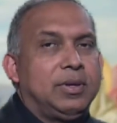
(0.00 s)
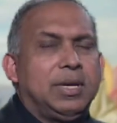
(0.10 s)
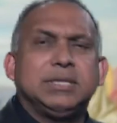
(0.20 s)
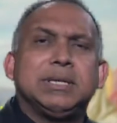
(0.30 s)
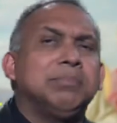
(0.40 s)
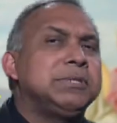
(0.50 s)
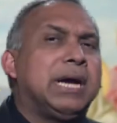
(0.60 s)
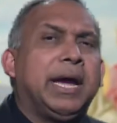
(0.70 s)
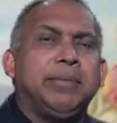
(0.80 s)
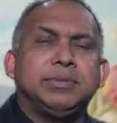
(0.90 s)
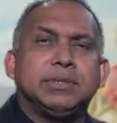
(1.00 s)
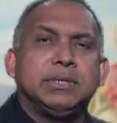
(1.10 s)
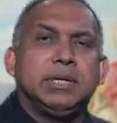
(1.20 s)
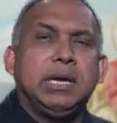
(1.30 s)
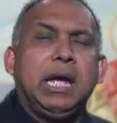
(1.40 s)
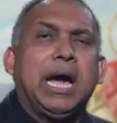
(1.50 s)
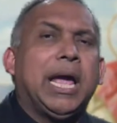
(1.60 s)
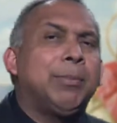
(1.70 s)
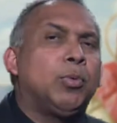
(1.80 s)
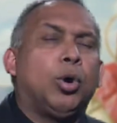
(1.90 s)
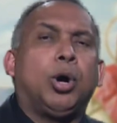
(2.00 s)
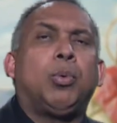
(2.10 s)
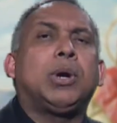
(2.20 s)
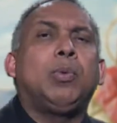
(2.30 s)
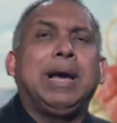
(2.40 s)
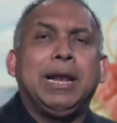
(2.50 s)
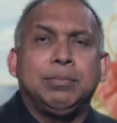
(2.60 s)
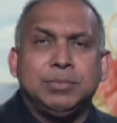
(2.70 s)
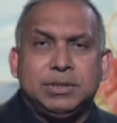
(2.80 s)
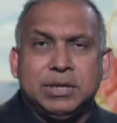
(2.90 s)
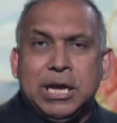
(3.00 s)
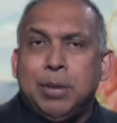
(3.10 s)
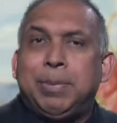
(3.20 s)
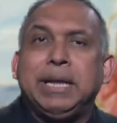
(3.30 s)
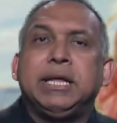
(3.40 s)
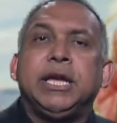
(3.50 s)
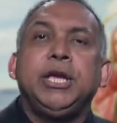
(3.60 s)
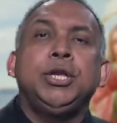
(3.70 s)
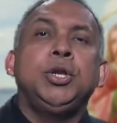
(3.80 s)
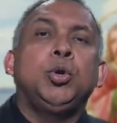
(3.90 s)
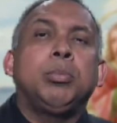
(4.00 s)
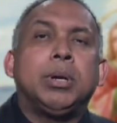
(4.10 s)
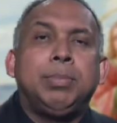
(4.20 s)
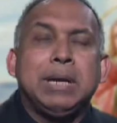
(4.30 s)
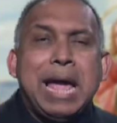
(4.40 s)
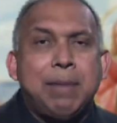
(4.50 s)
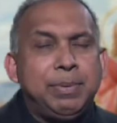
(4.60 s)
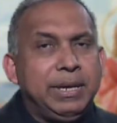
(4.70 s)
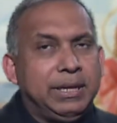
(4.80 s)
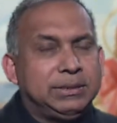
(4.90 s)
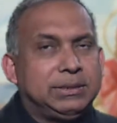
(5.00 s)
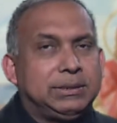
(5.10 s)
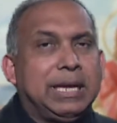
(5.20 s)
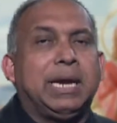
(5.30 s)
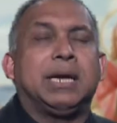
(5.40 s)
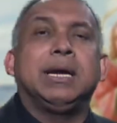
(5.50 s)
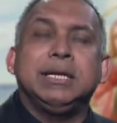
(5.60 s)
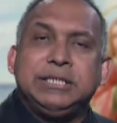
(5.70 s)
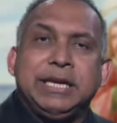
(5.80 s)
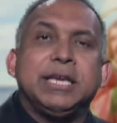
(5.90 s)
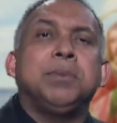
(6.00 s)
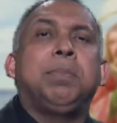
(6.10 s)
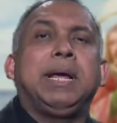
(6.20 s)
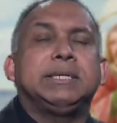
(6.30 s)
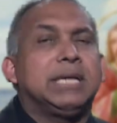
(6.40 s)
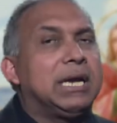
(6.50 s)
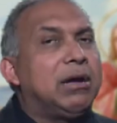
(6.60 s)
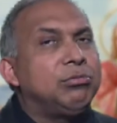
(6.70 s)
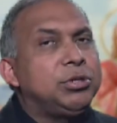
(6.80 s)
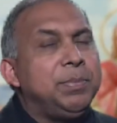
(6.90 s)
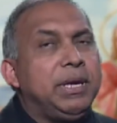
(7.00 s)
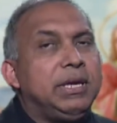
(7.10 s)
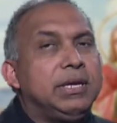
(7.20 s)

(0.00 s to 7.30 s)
Sometimes I am overwhelmed by the innumerable happenings that are taking place around me.